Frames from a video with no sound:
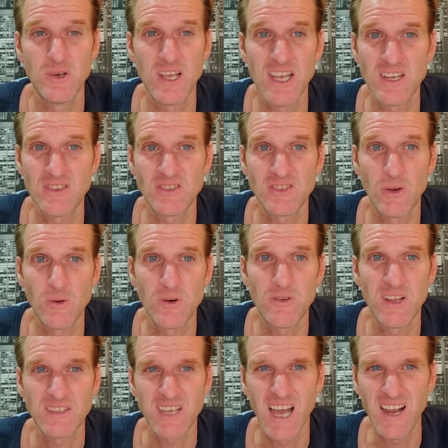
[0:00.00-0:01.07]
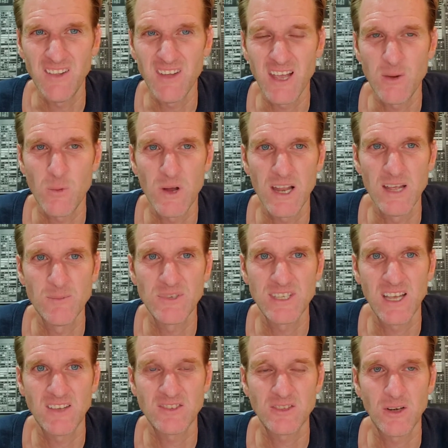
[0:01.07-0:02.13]
It's kind of like what
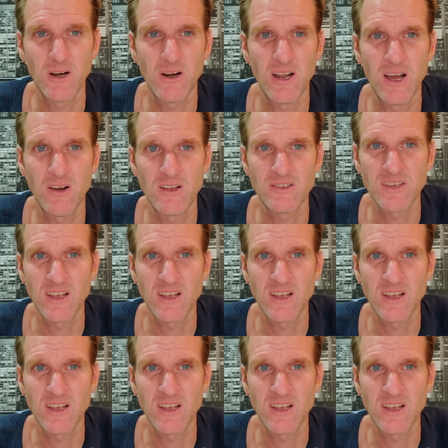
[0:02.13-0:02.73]
MSAV started out as.